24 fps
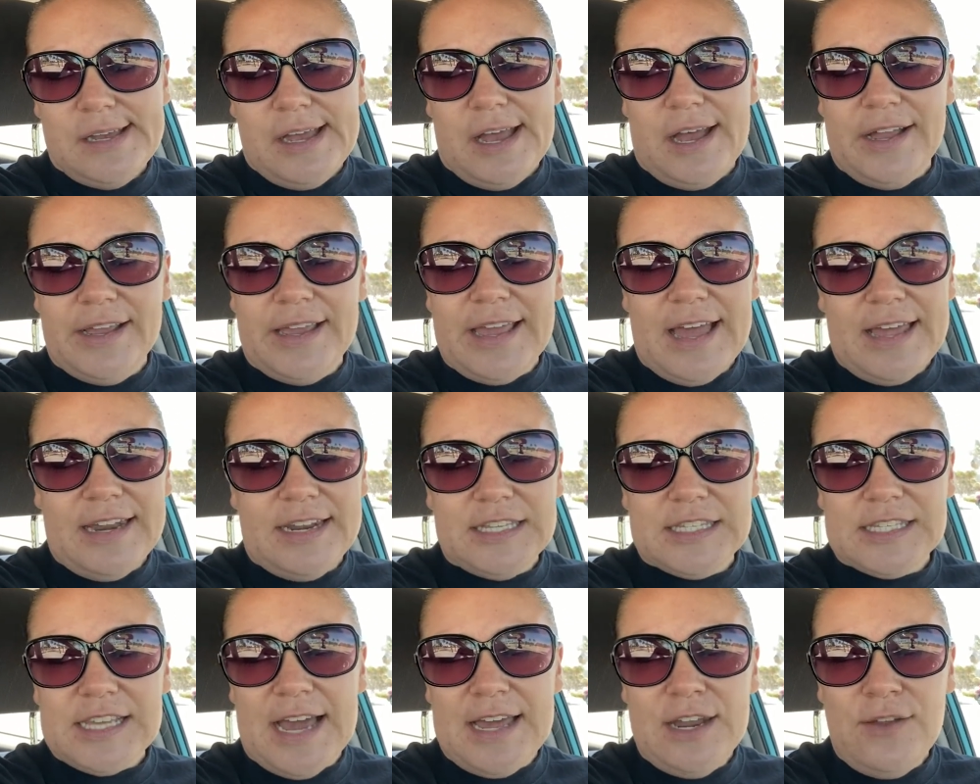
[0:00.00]
Again,
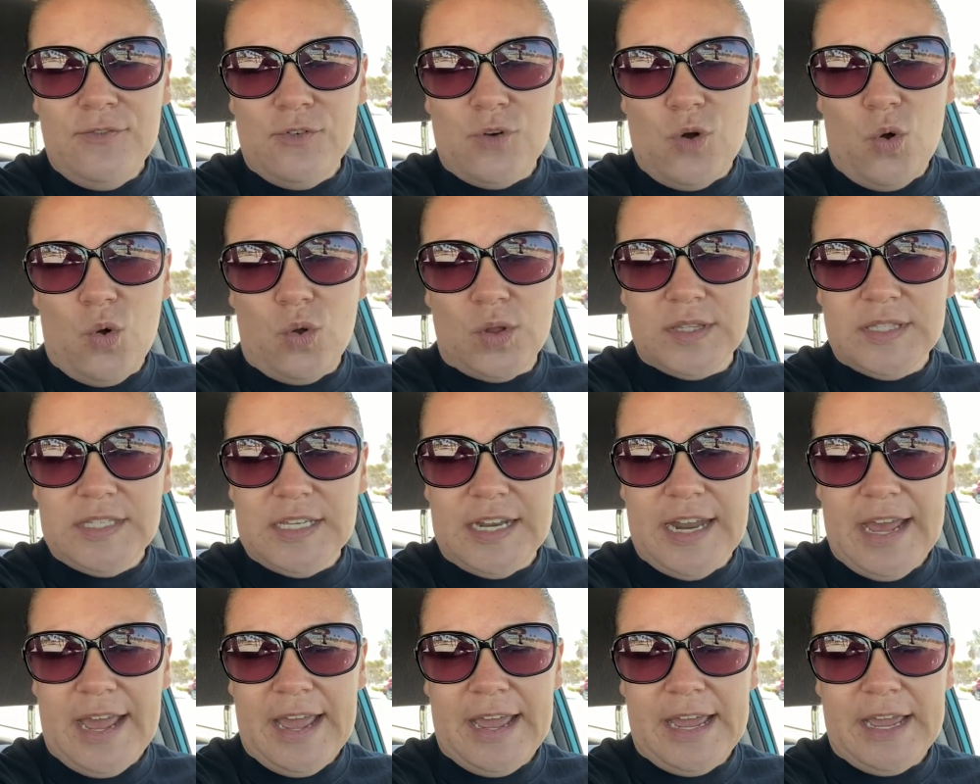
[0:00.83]
it's kind of cold
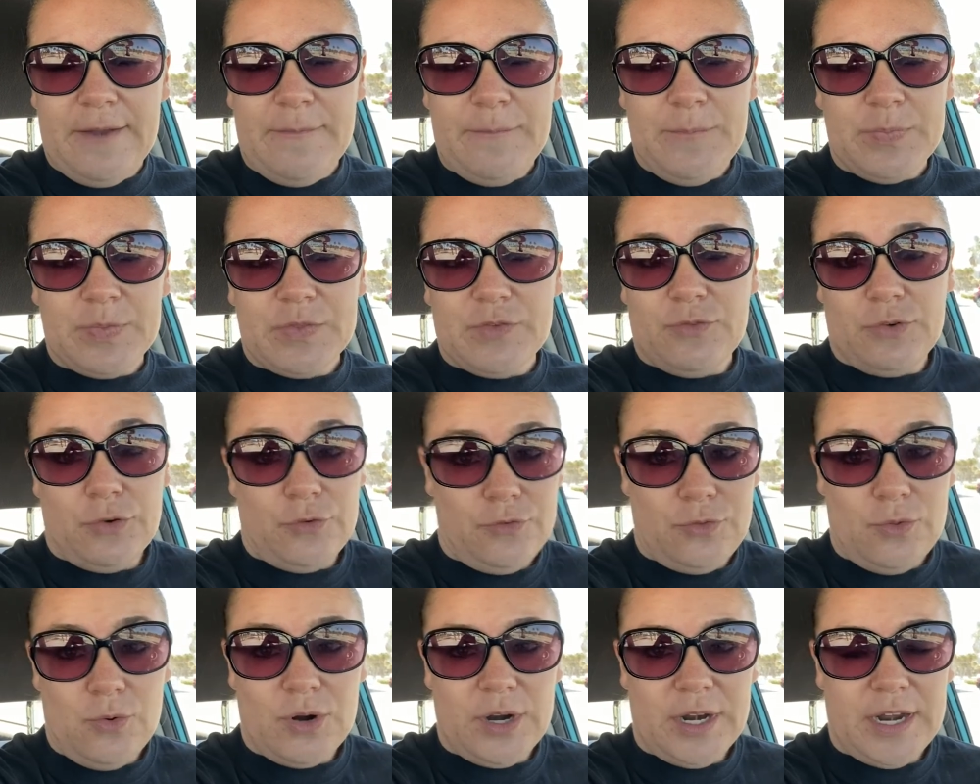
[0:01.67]
today for
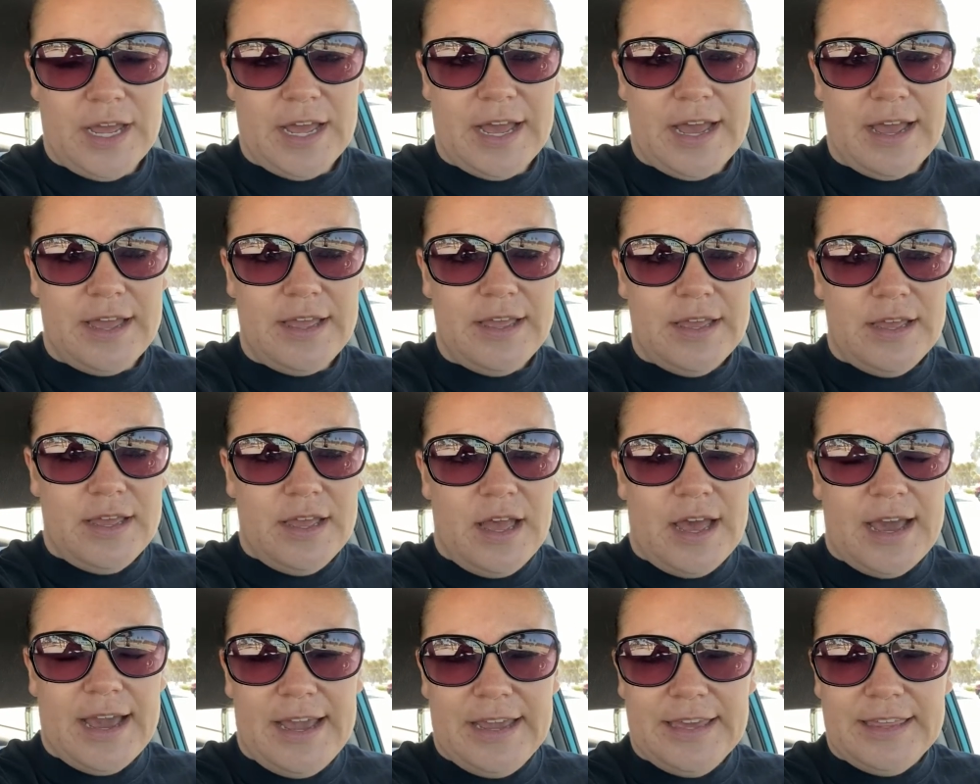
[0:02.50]
Florida.
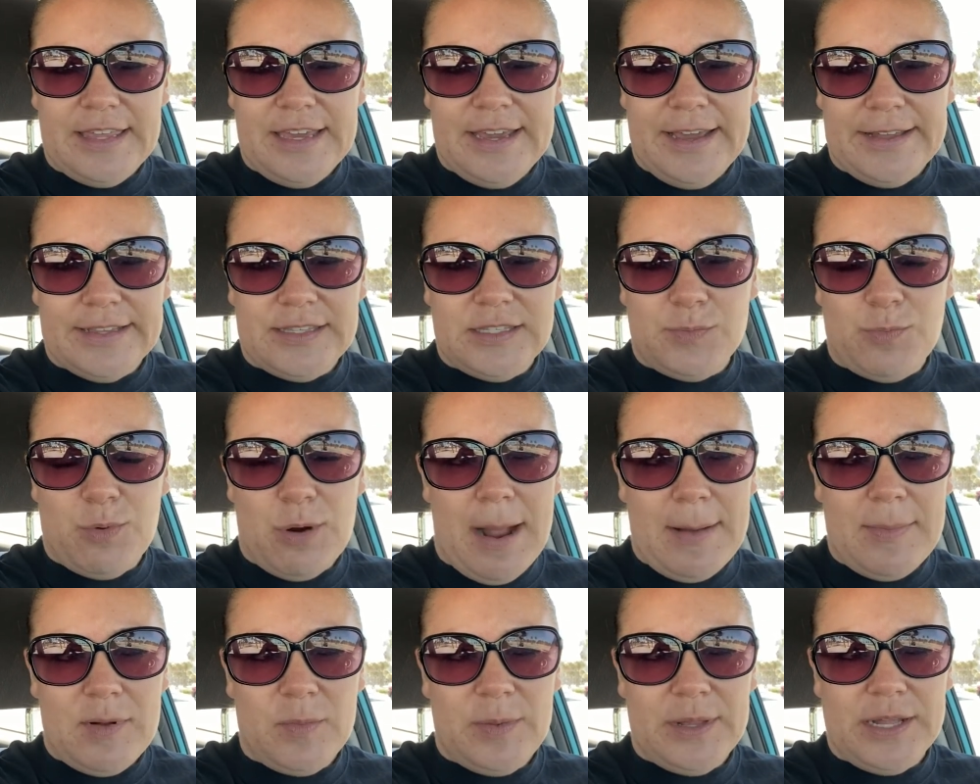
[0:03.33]
I think it's
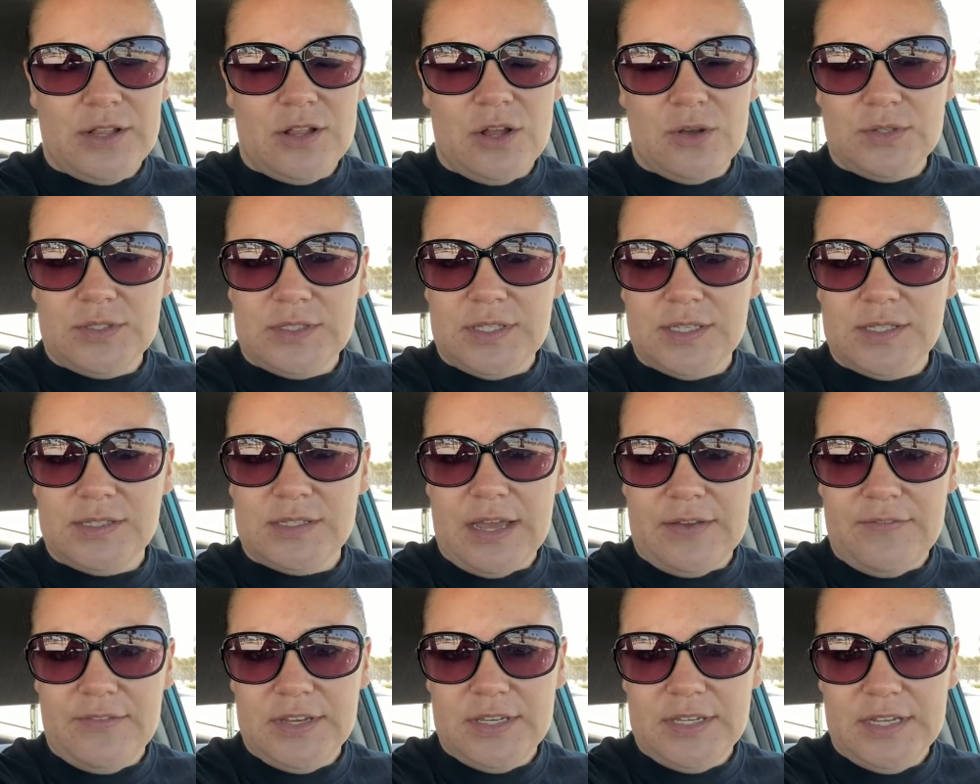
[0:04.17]
probably close to
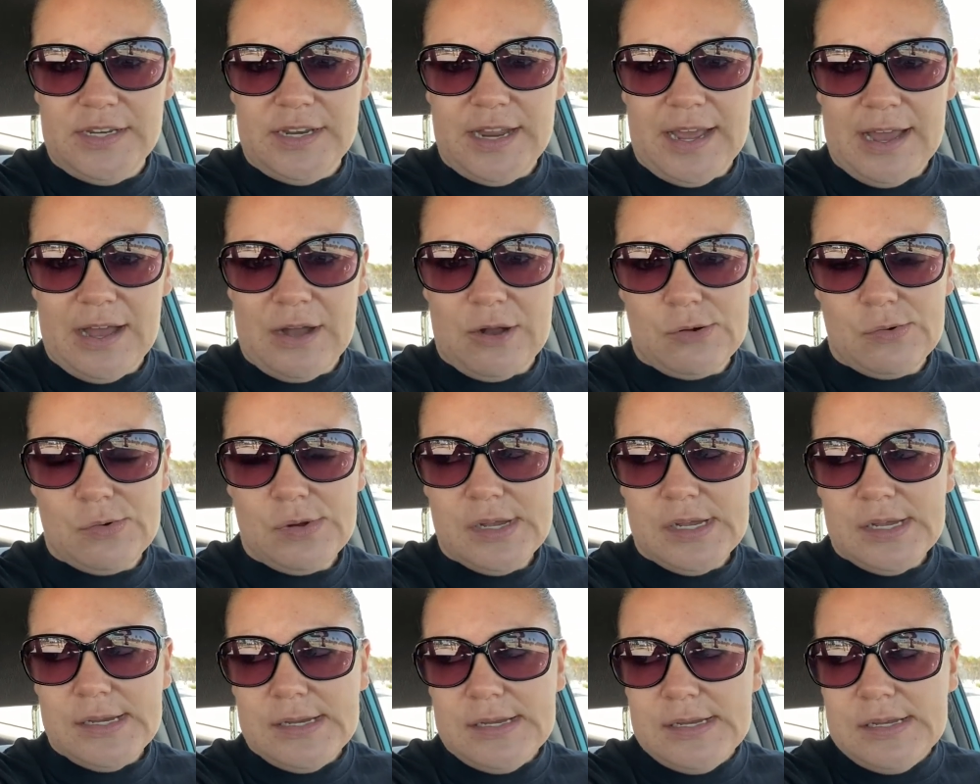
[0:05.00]
70 now,
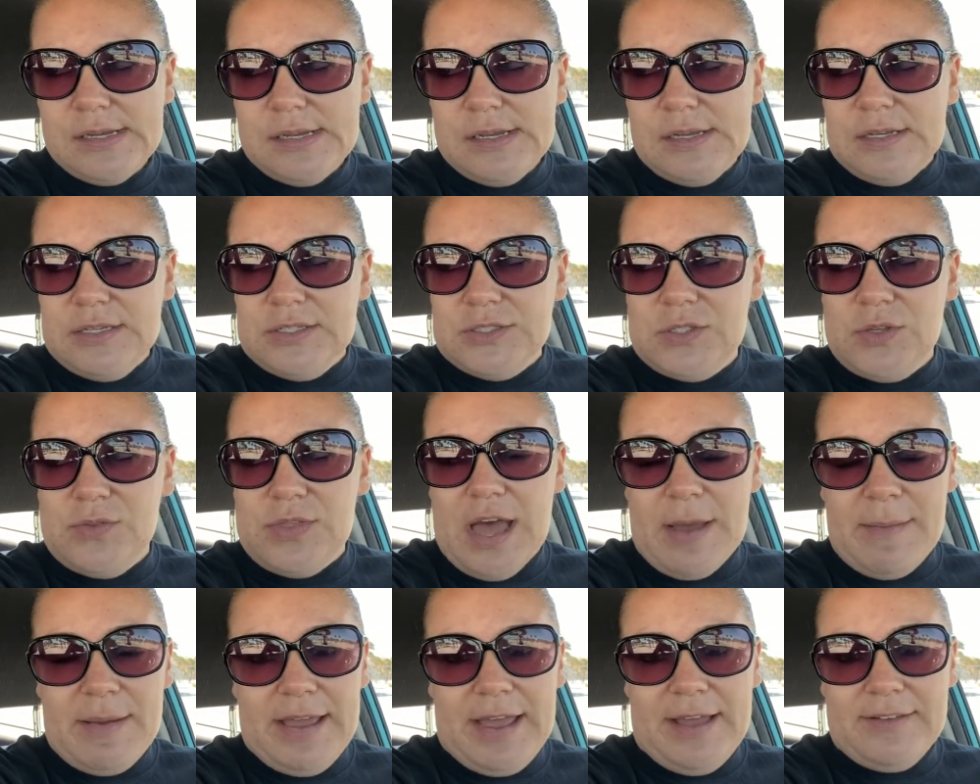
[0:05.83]
so that might have